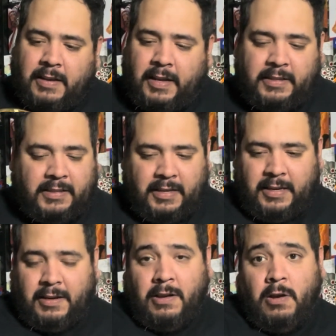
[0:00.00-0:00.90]
Let's see.
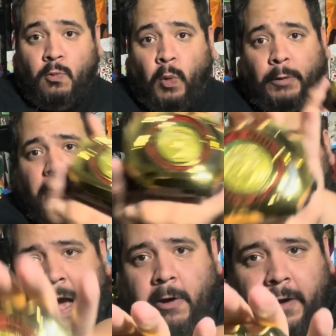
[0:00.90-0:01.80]
White Ranger
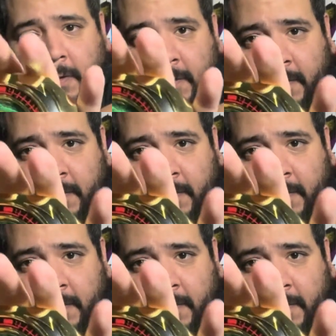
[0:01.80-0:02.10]
power.